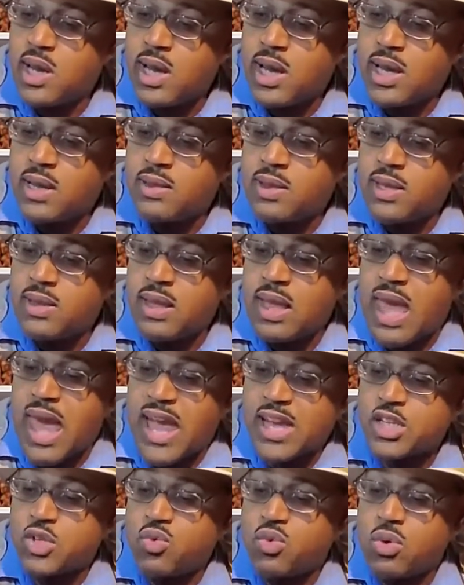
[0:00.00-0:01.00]
and then the
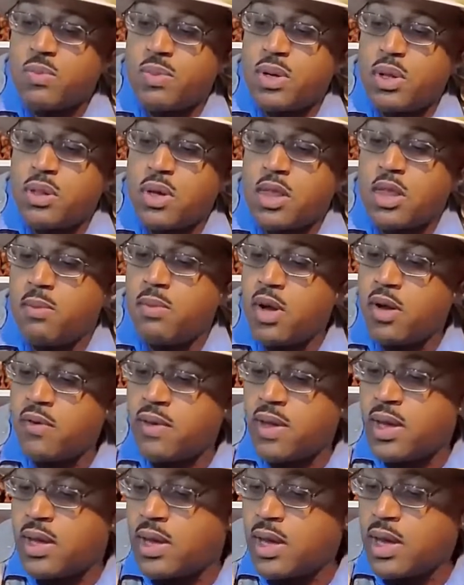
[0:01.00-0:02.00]
actual one we saw in the
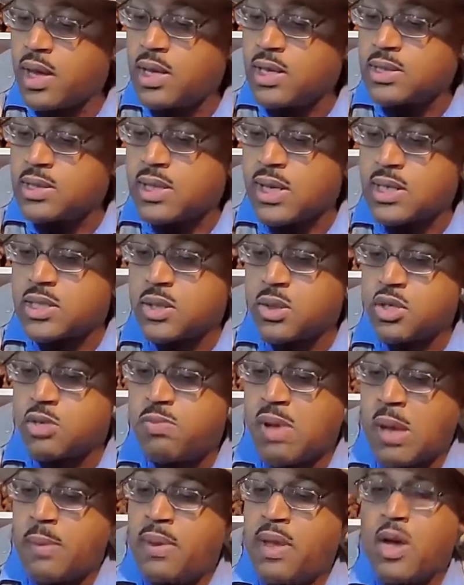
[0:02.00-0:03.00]
movie, Stegosaurus
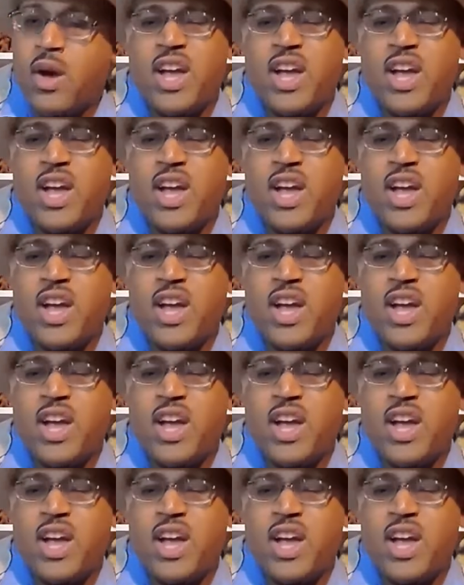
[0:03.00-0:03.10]
baby.